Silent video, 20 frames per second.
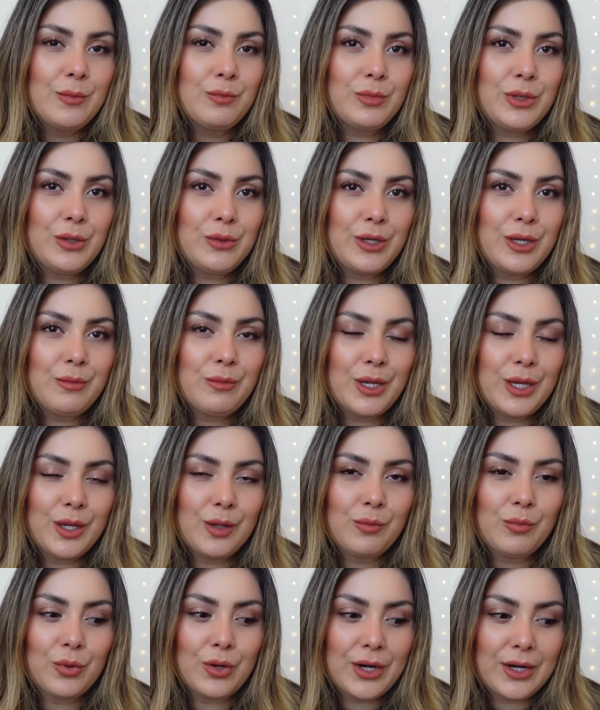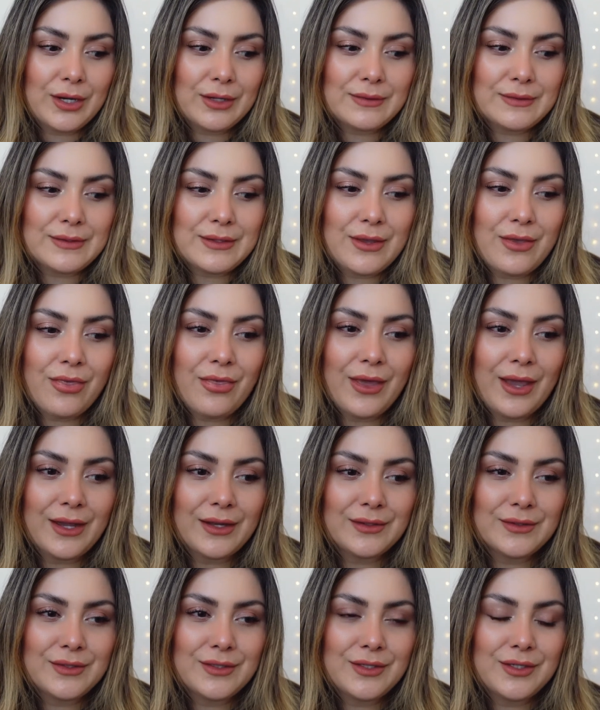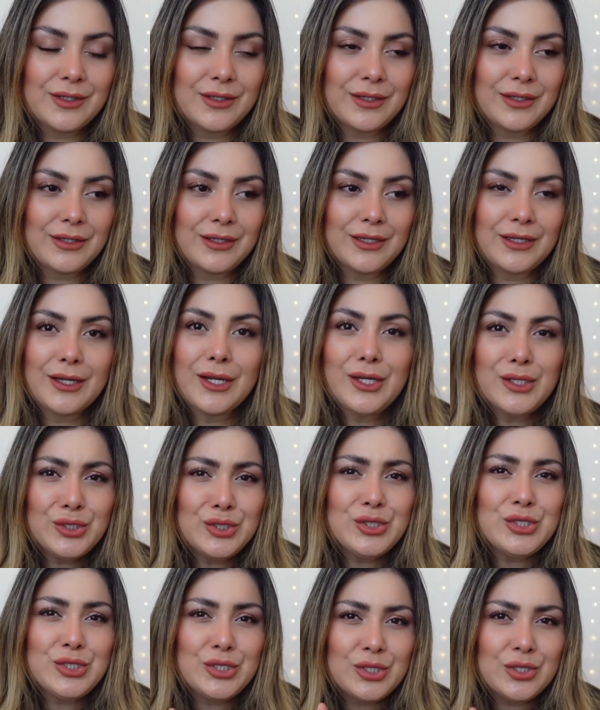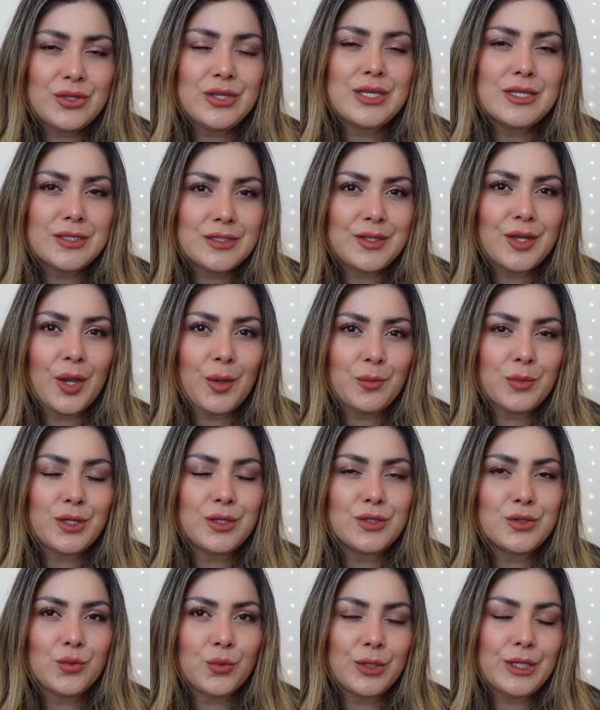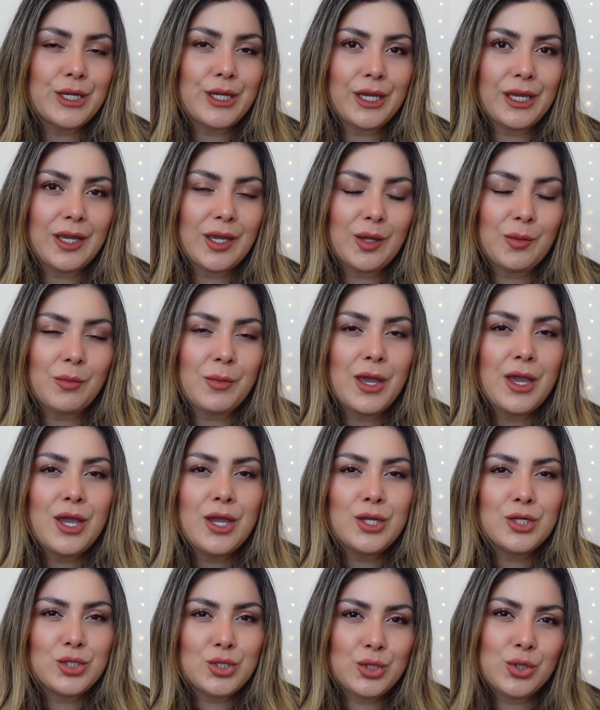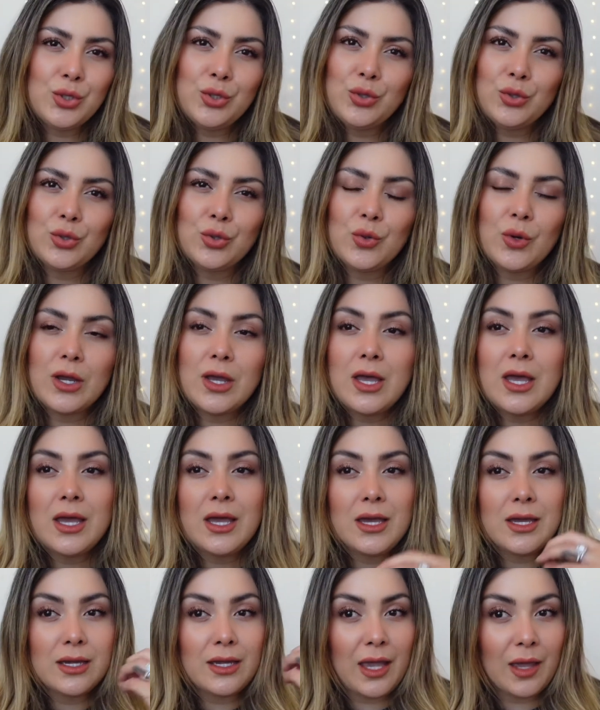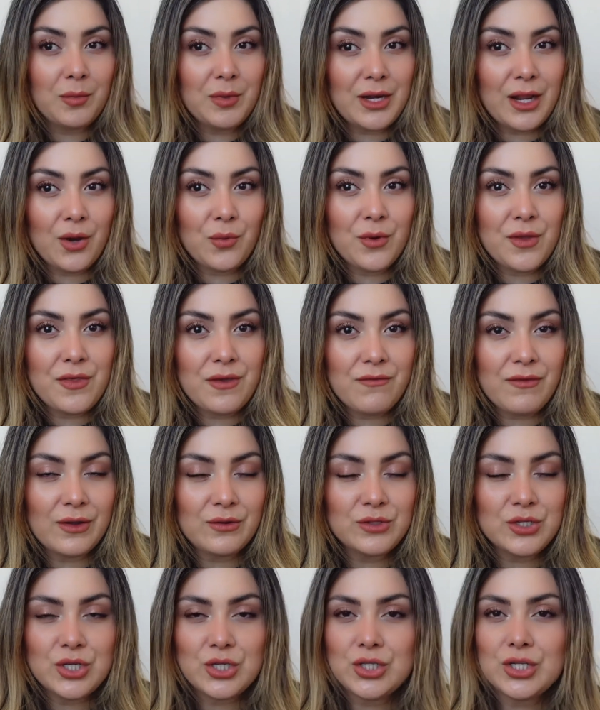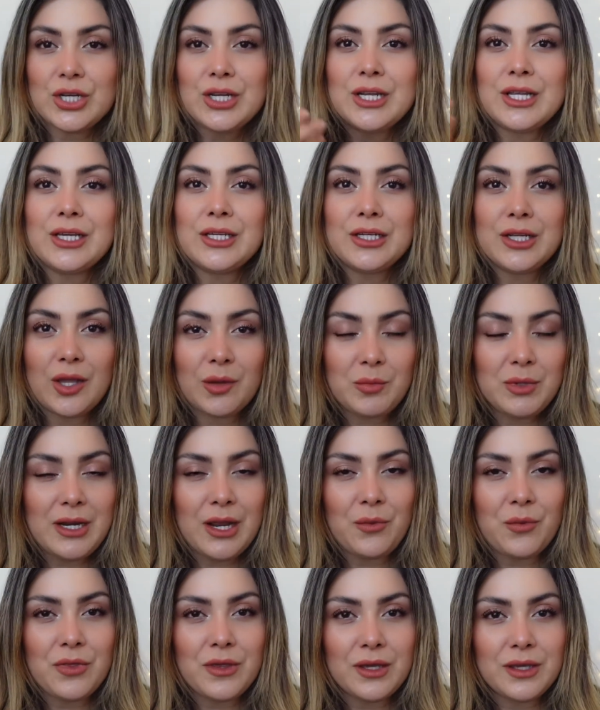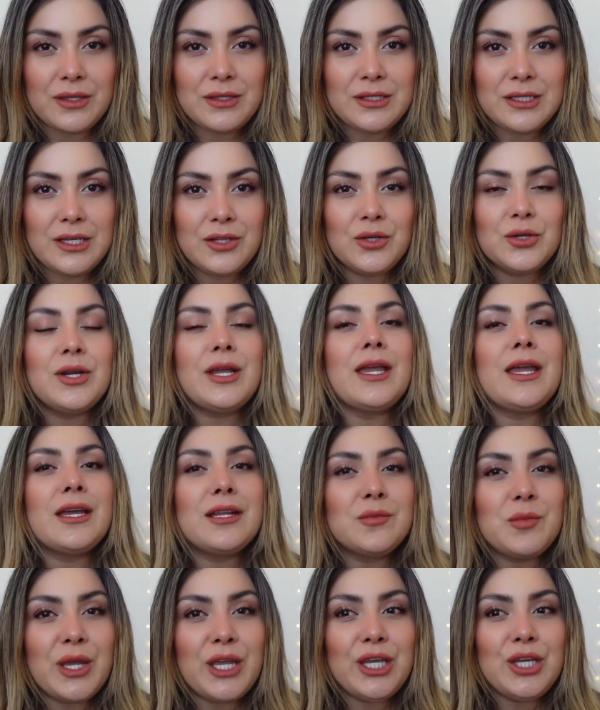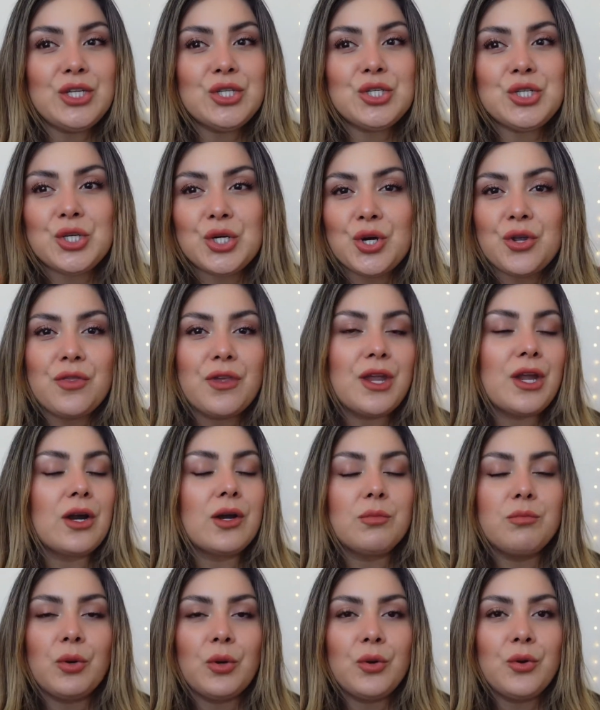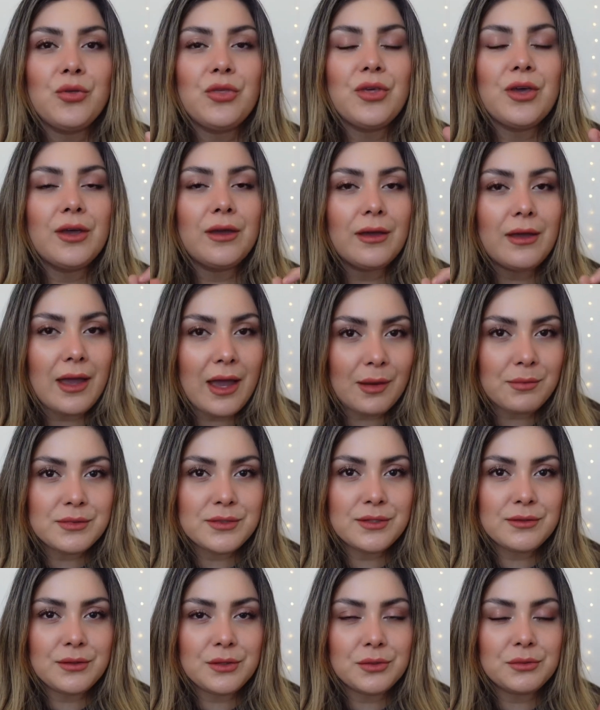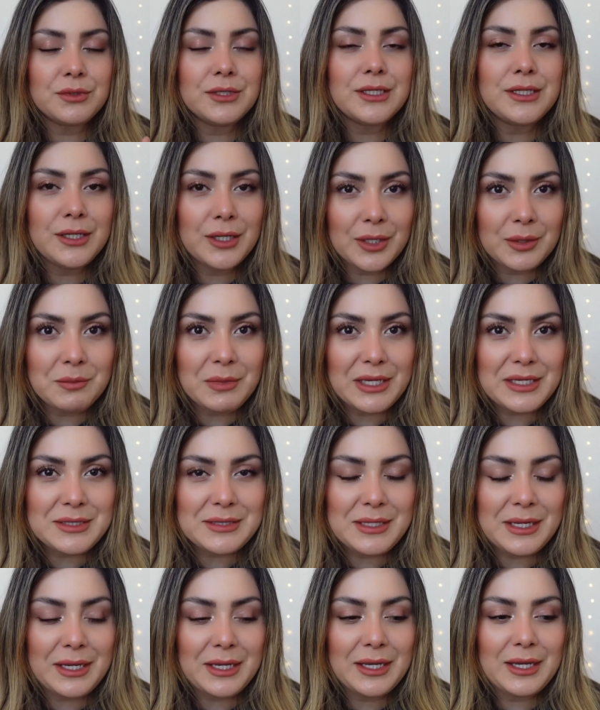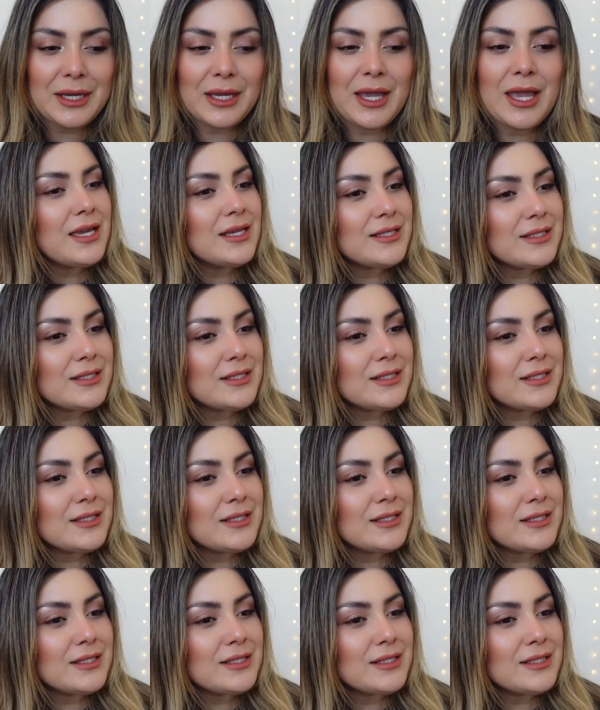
beauty makeup brands that understood the assignment when it came to coming out with a foundation and coming out with a concealer and making sure they are both absolutely amazing.